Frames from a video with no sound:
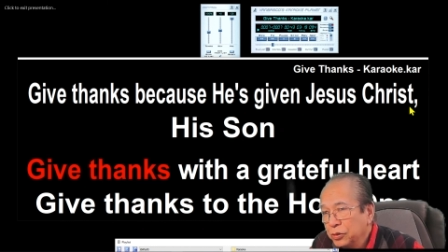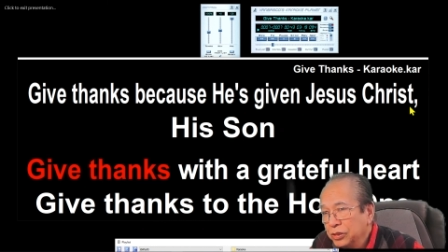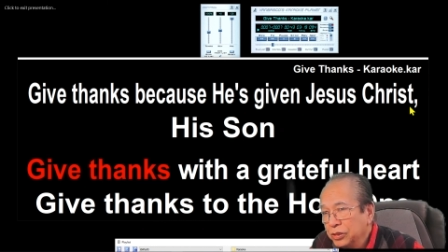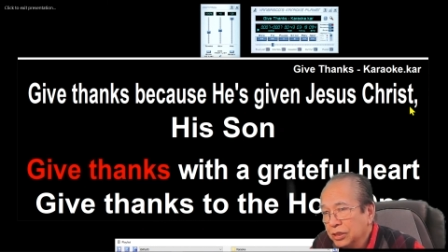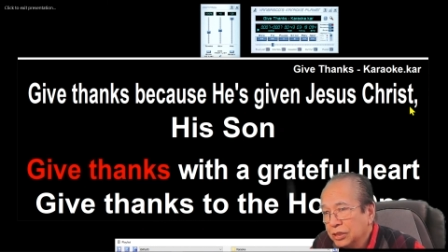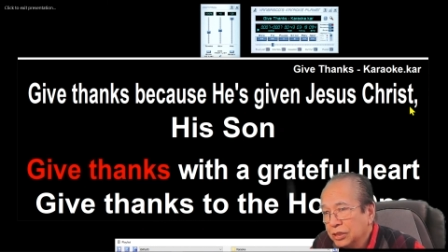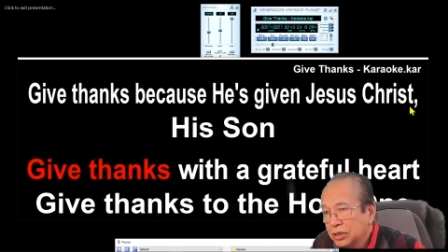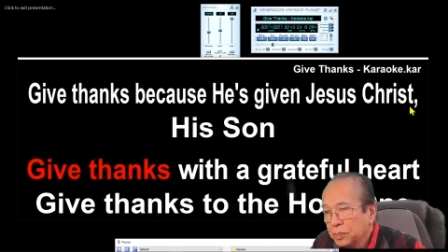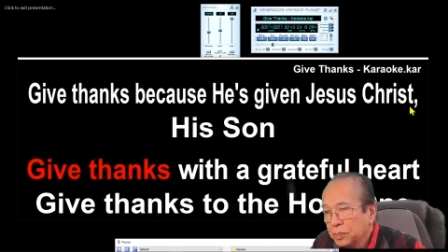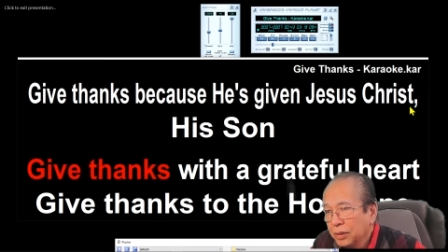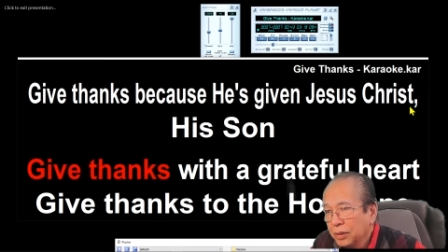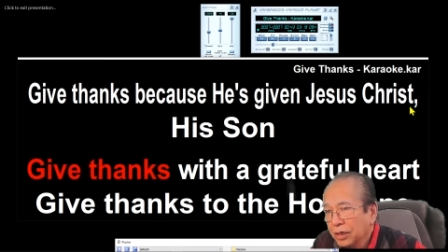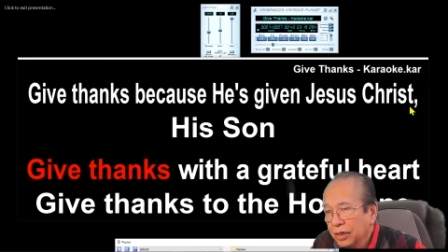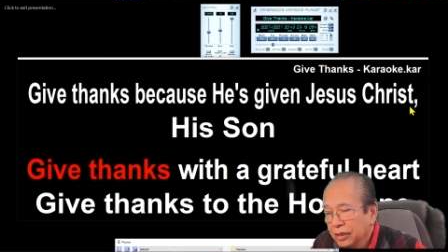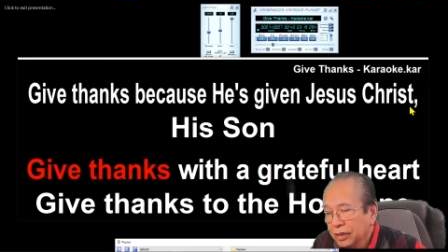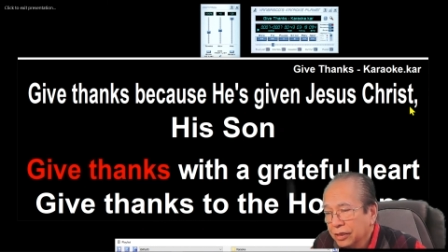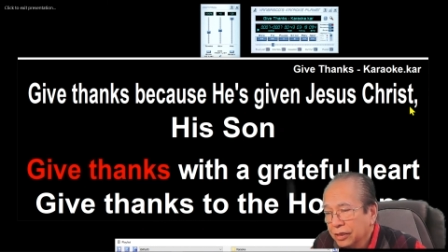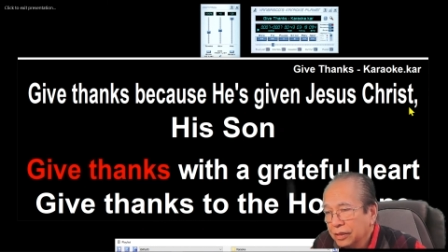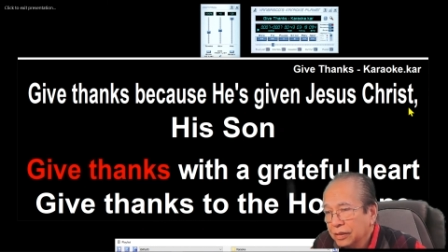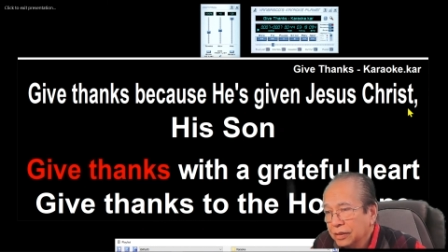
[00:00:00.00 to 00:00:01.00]
this
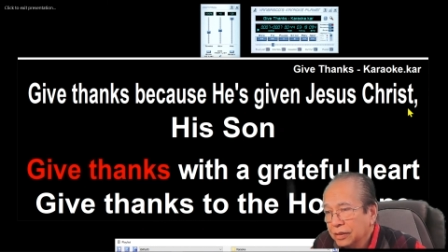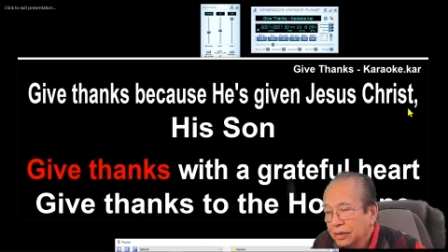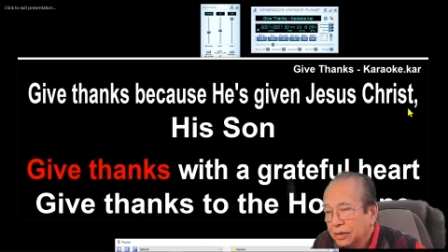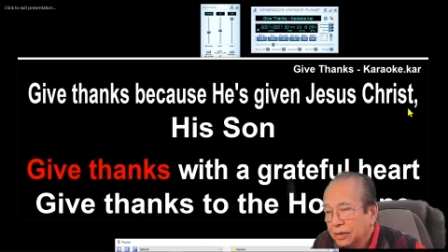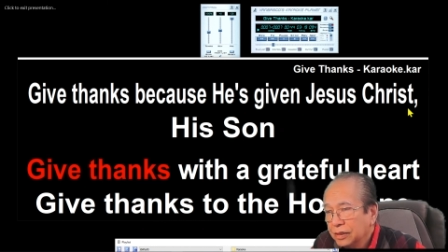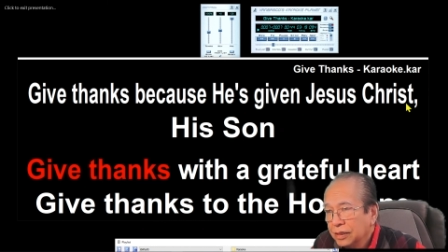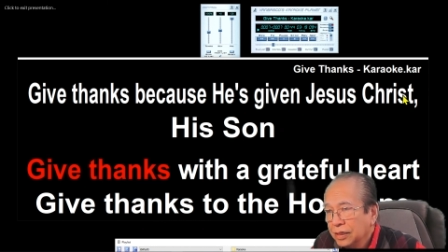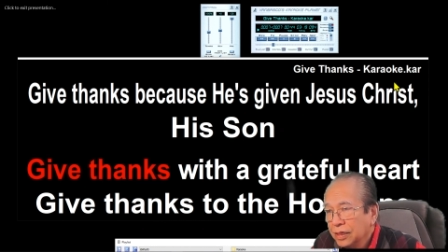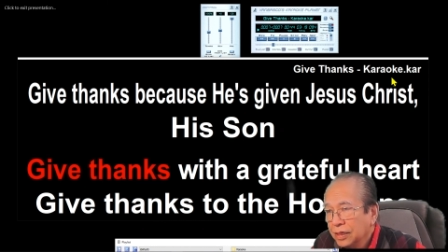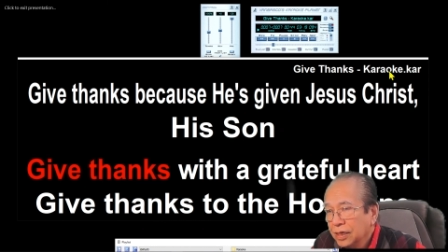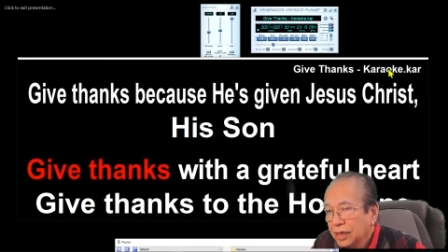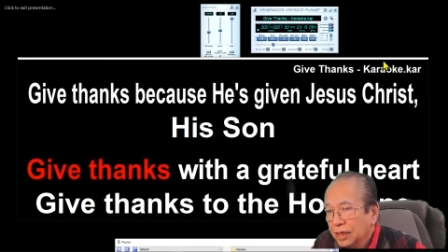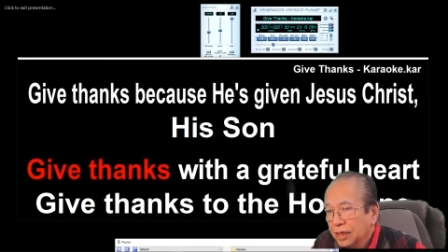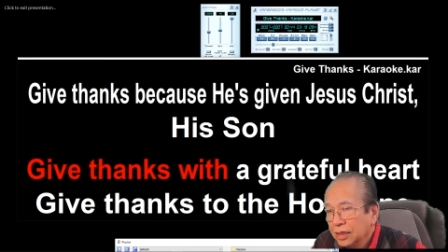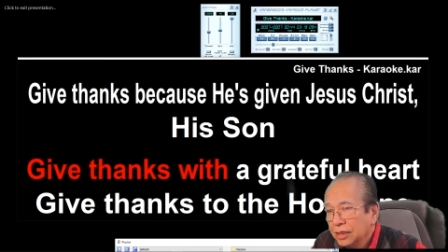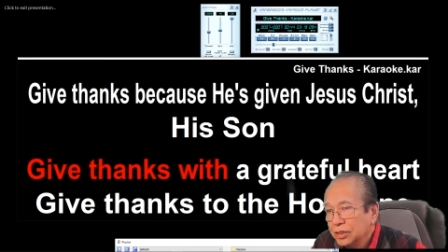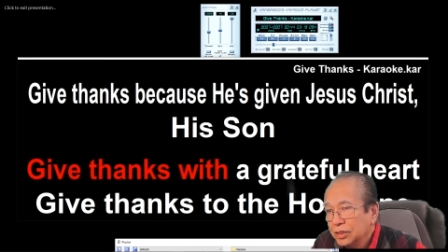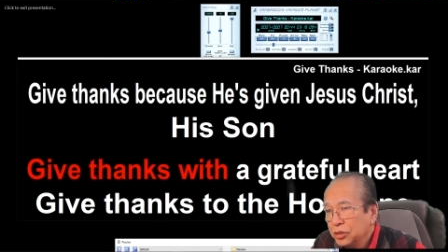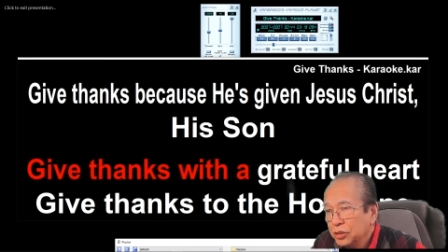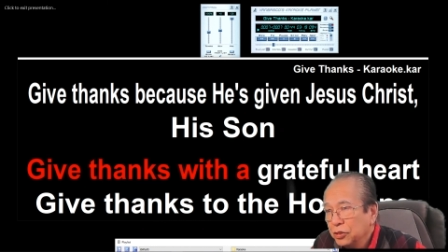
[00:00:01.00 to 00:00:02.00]
player
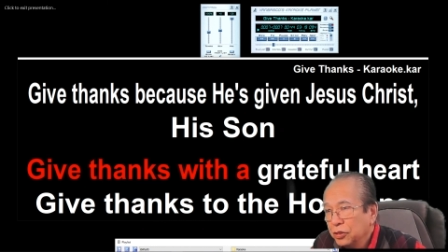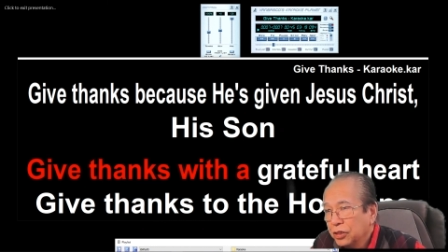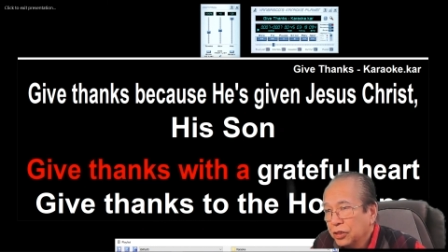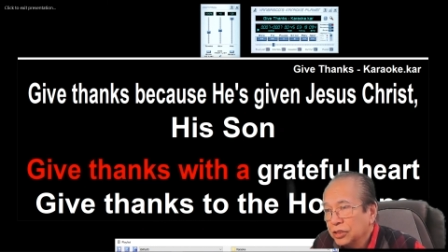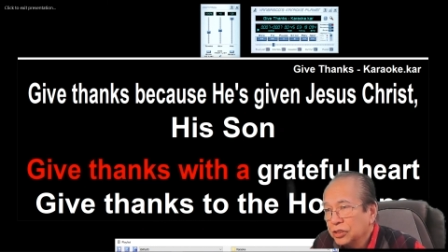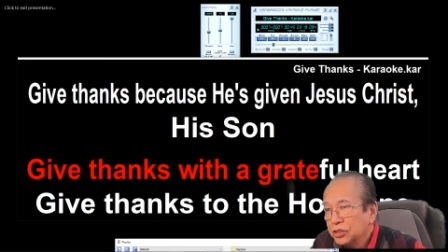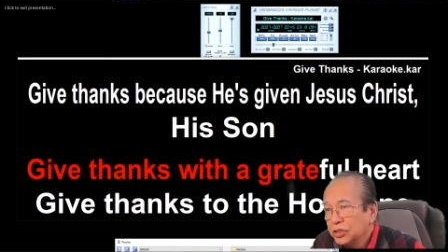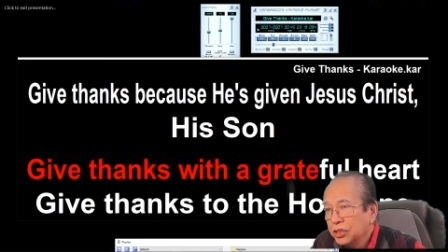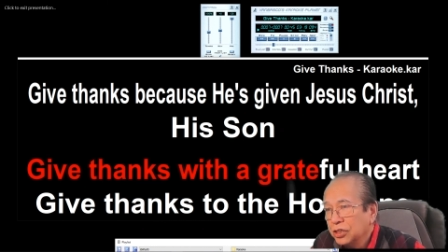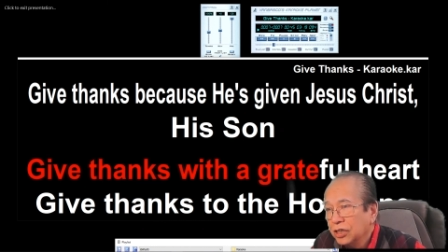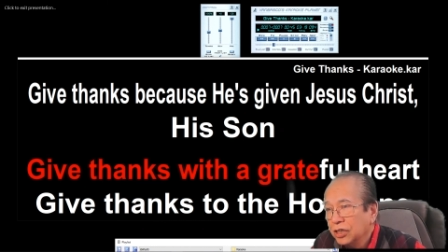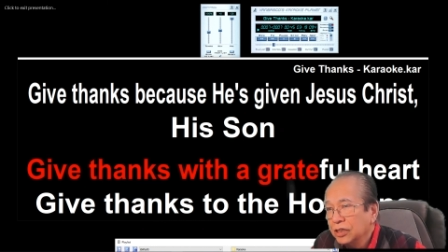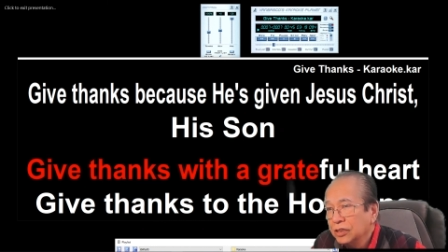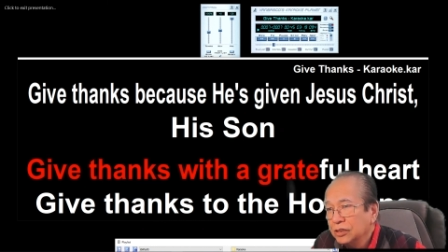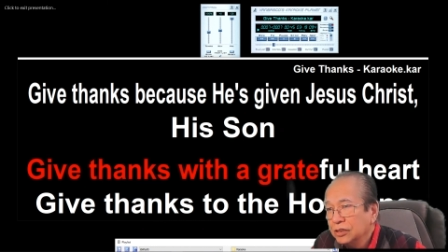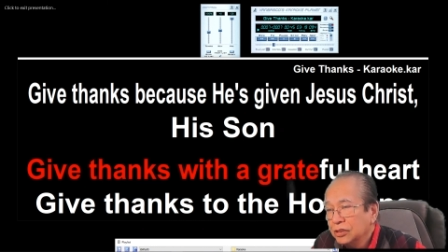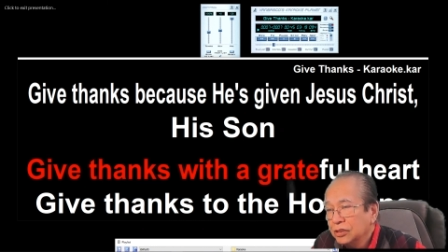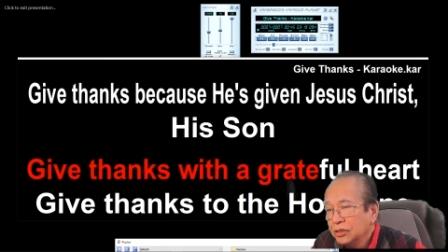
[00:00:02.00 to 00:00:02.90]
is you can change